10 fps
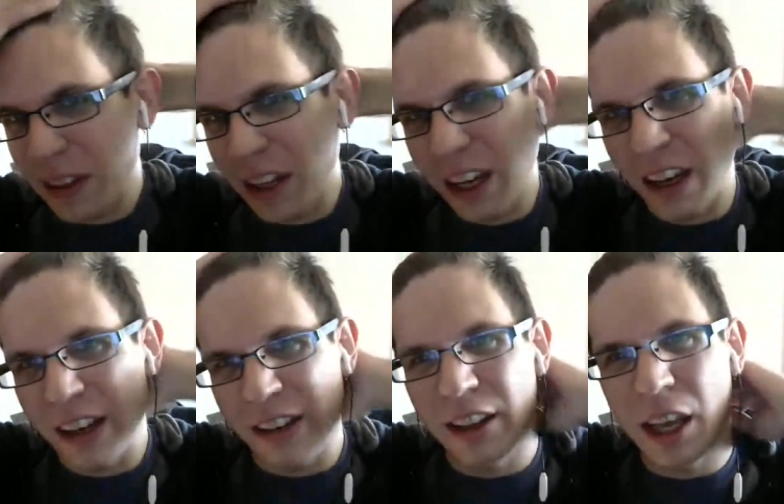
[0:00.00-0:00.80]

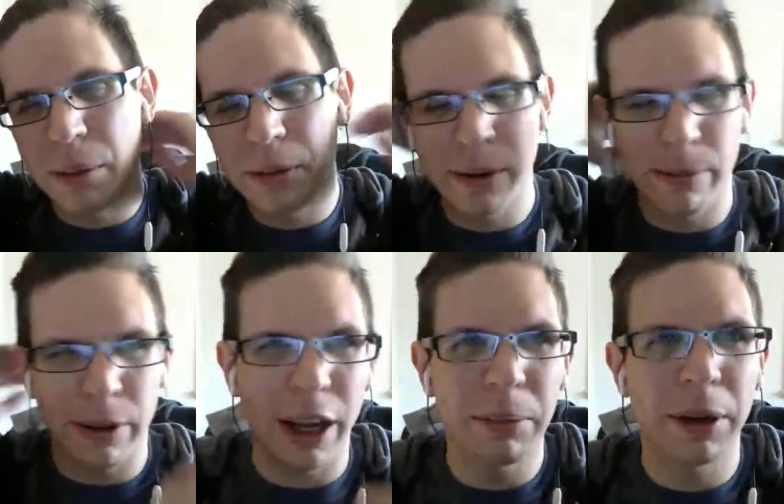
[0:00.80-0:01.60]
It
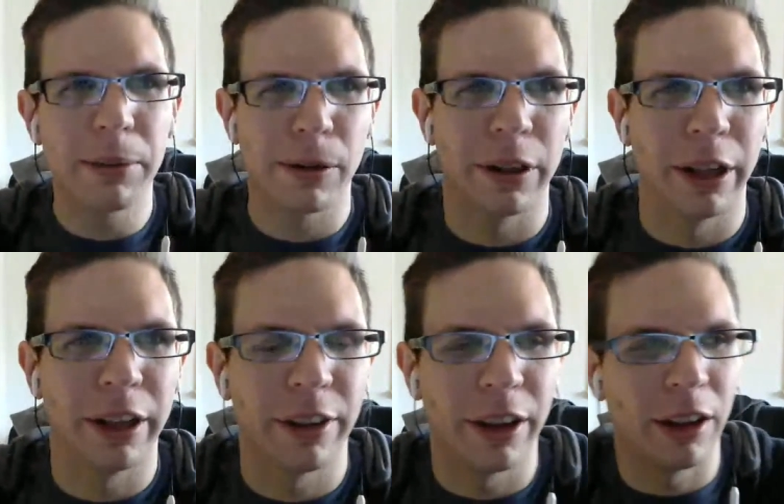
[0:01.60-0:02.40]
kind of made me
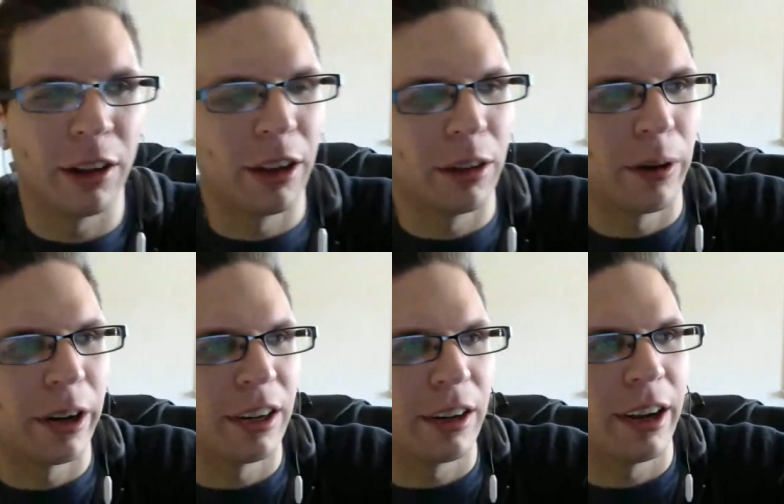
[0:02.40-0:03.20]
realize that a lot of the
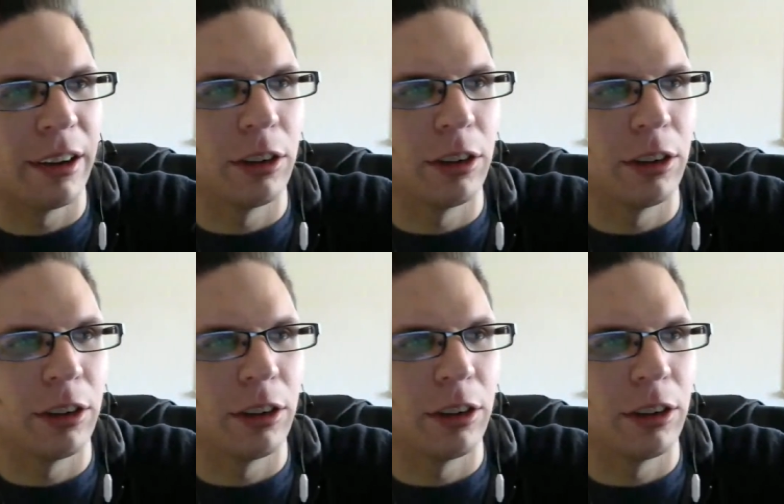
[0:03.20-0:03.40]
writing I